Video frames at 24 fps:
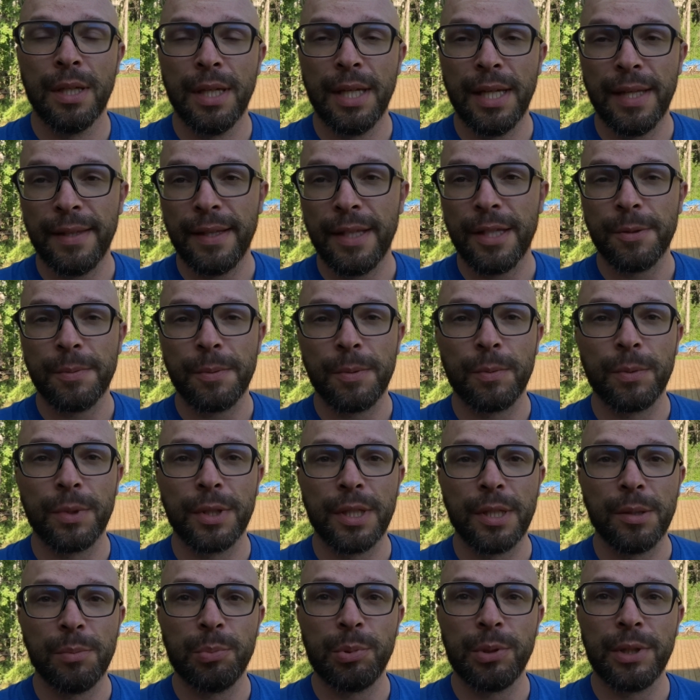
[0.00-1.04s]
and that's been
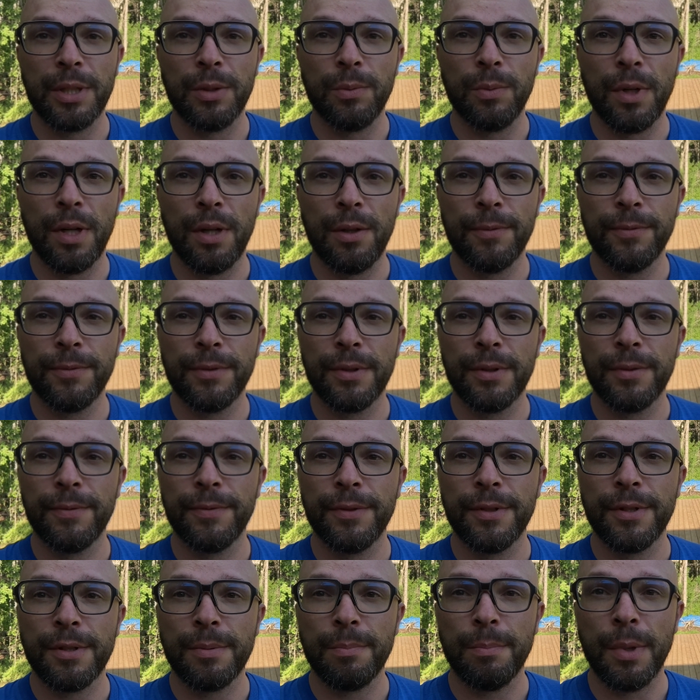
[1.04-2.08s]
working pretty well for the
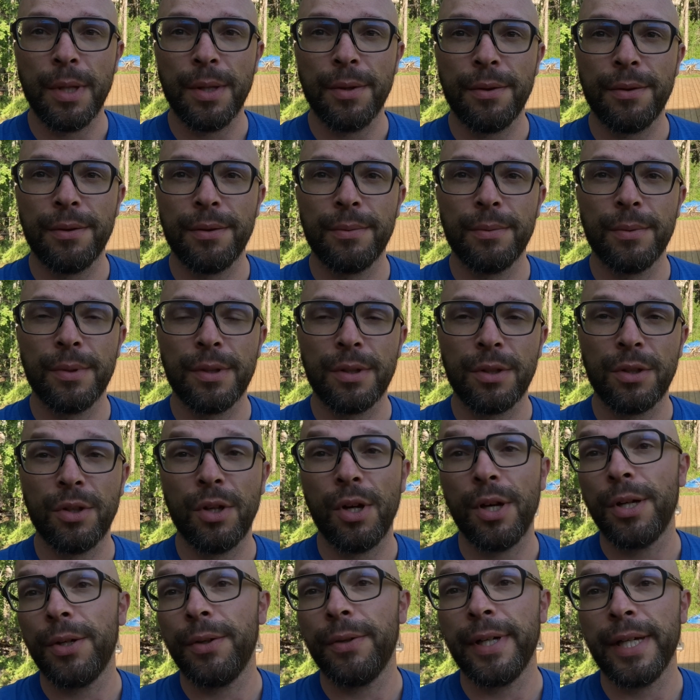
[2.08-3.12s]
first month with a
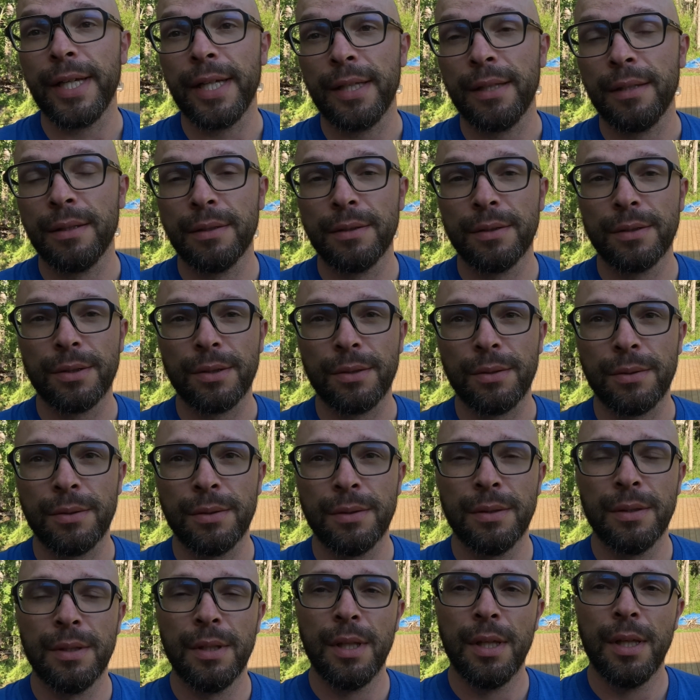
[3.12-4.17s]
lot of rain. So
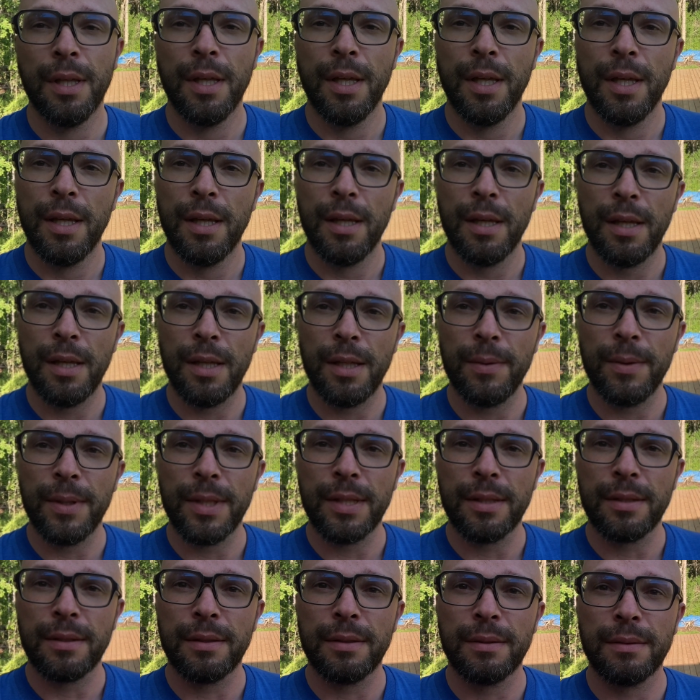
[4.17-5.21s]

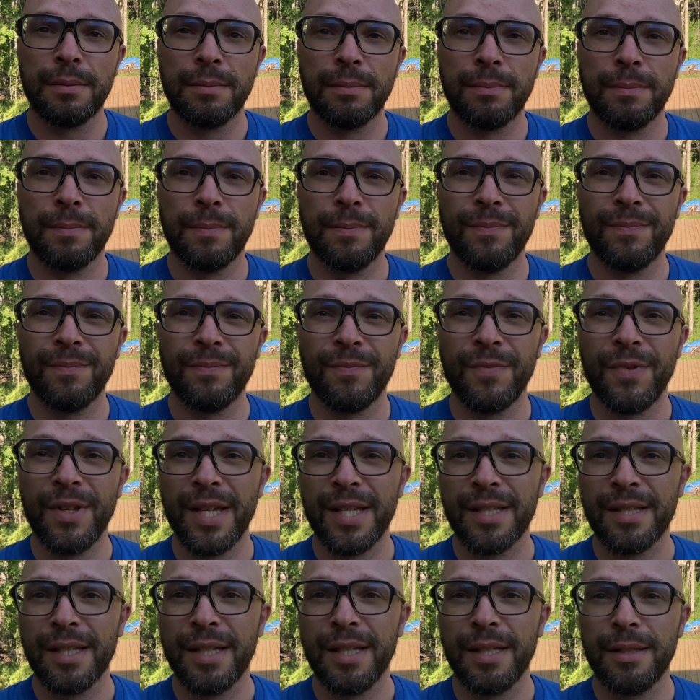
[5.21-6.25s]
anyways,
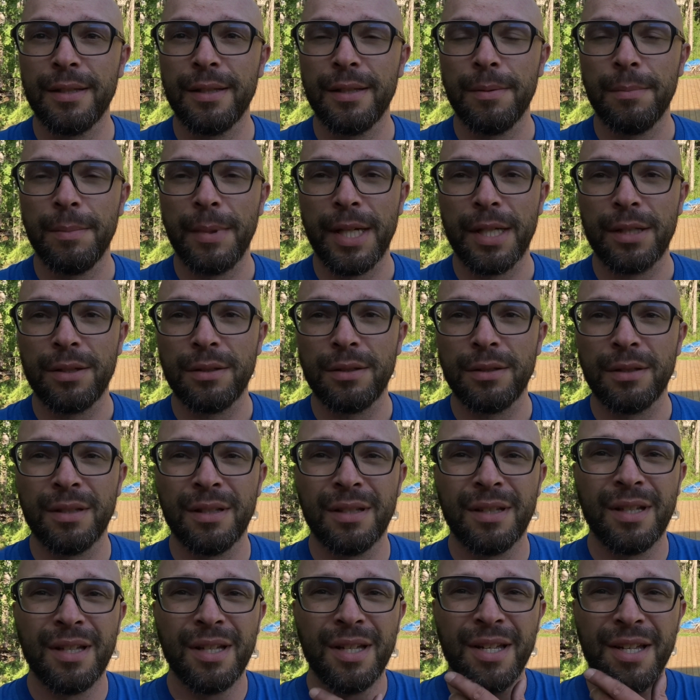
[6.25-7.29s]
thanks again to Michael
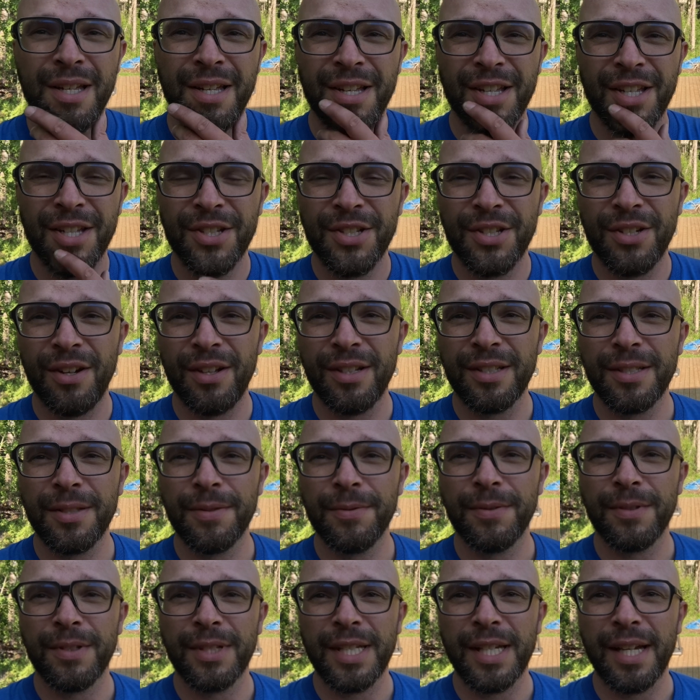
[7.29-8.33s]
Johnson
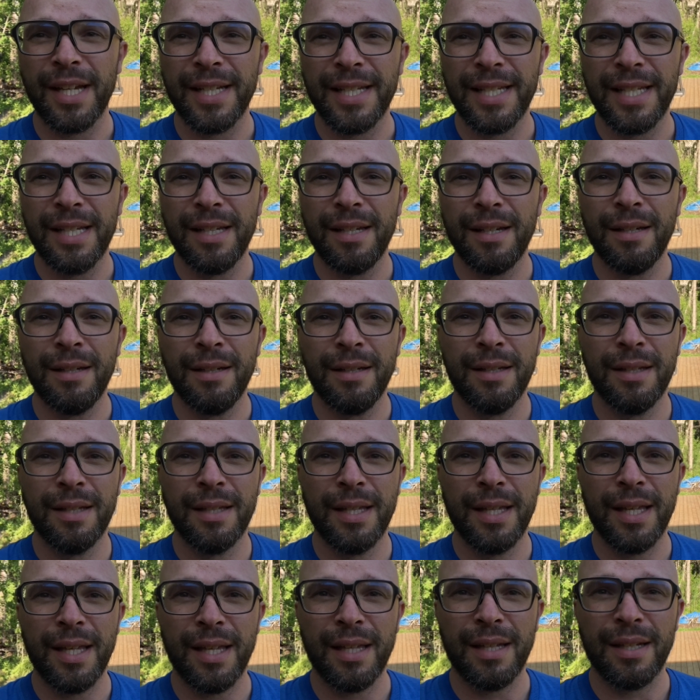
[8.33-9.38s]
for the idea.
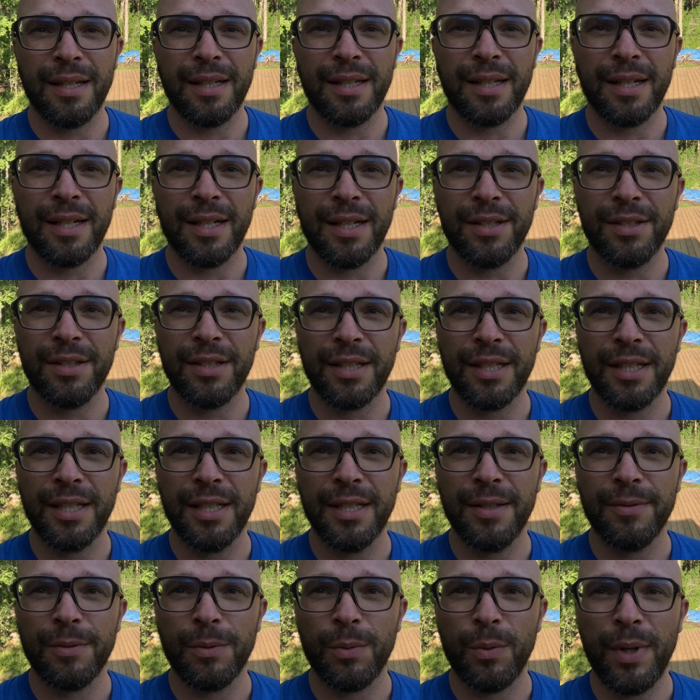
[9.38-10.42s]
And I kind of took it a
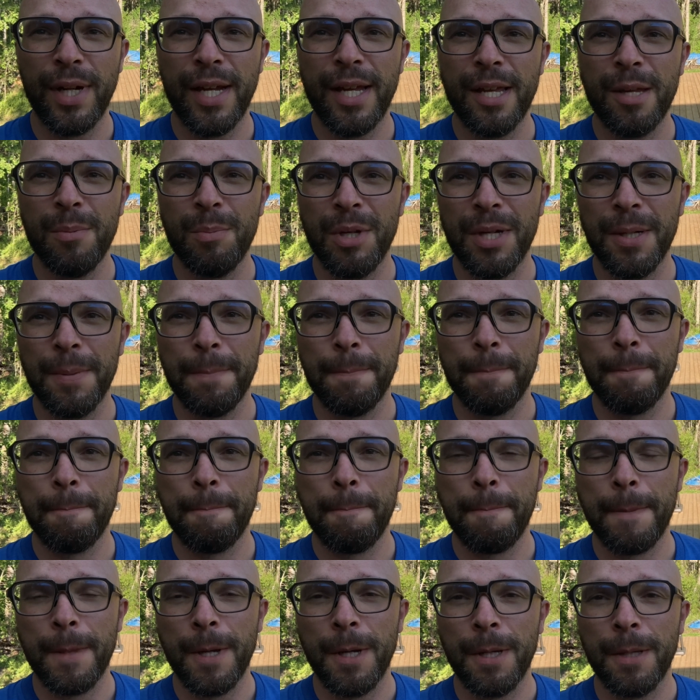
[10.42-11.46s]
different way, but
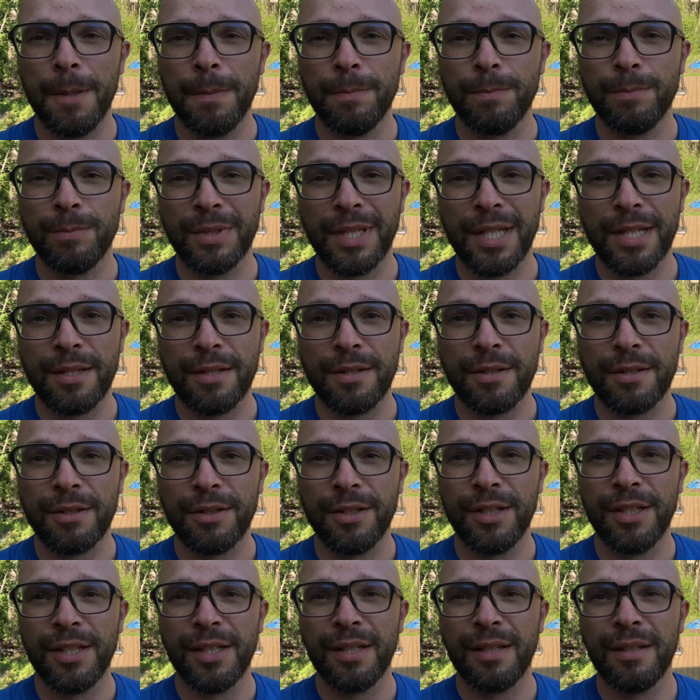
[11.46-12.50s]
um, lessons
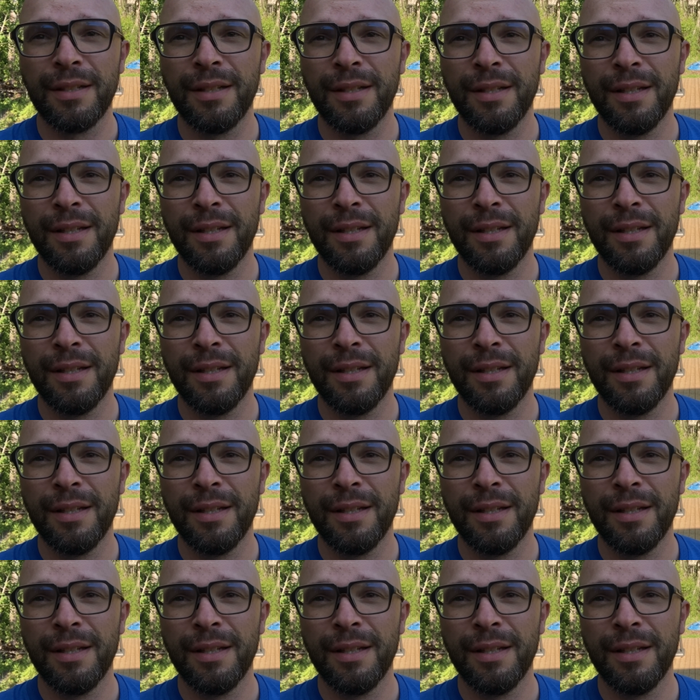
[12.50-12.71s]
learned.